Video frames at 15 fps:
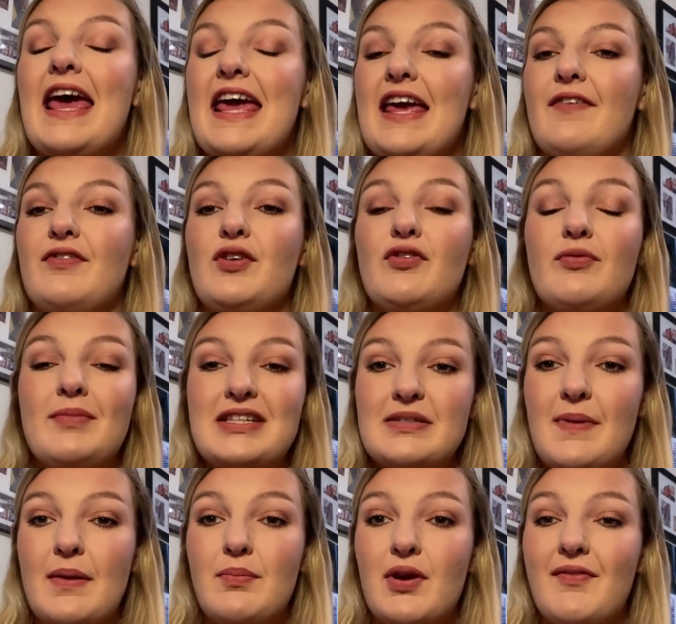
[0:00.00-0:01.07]
If you've missed
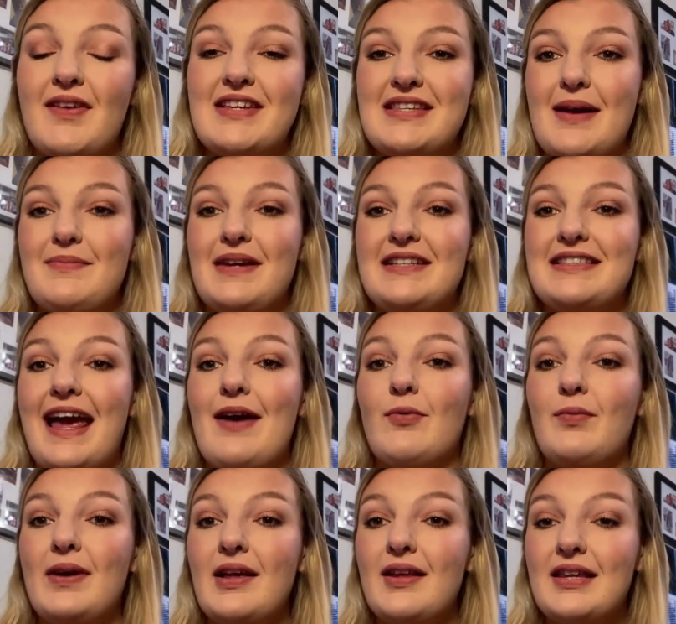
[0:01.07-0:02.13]
my previous updates, I
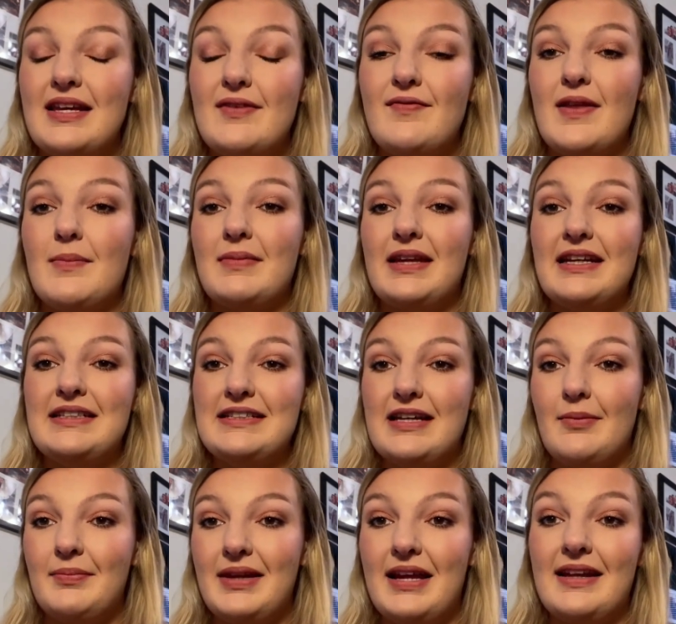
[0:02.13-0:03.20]
will leave them linked in
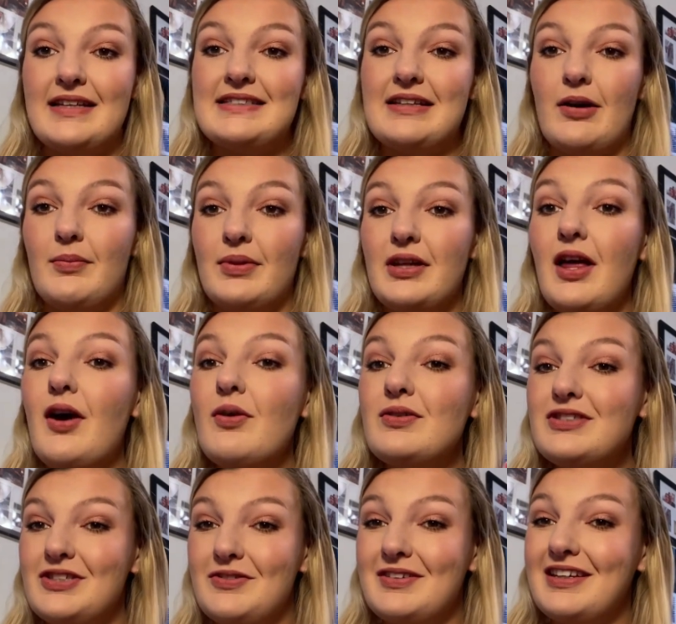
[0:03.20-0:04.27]
a playlist down below
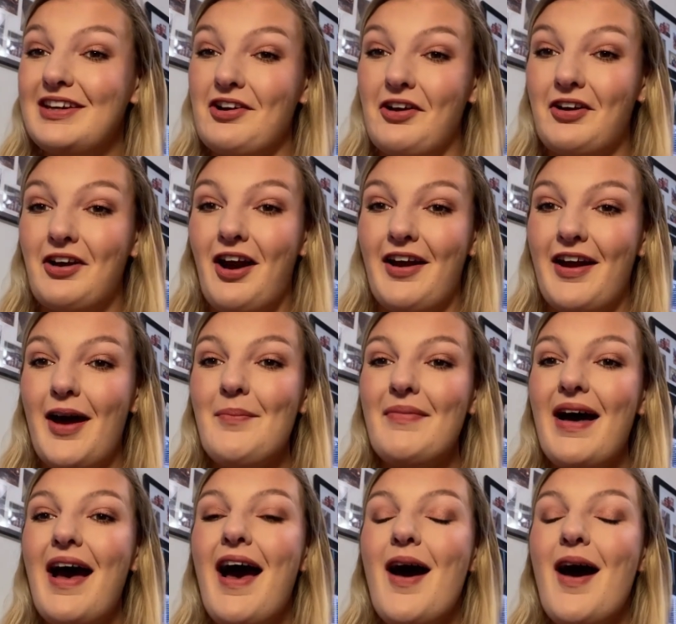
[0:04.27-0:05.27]
so you can get all caught up.